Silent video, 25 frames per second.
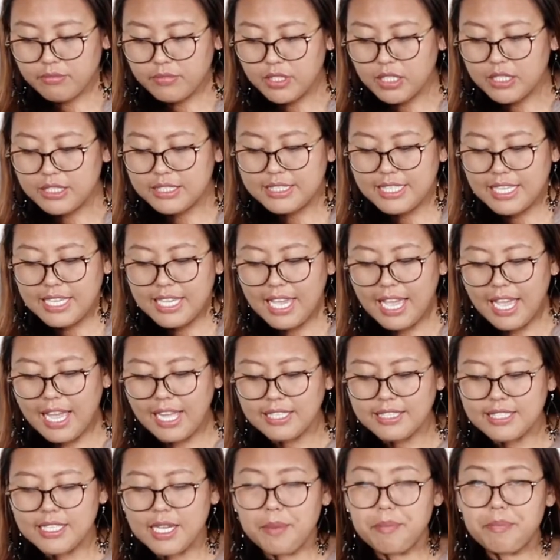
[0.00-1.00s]
they
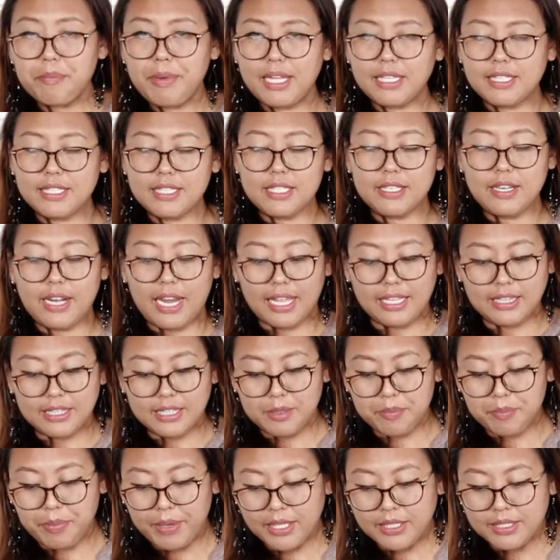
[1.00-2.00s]
had a better and
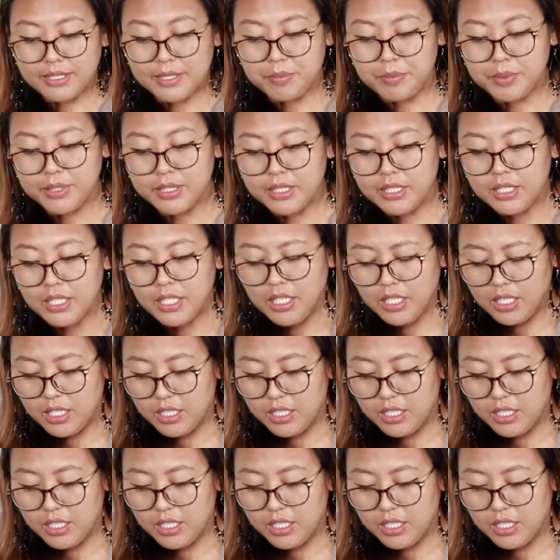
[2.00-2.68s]
dependable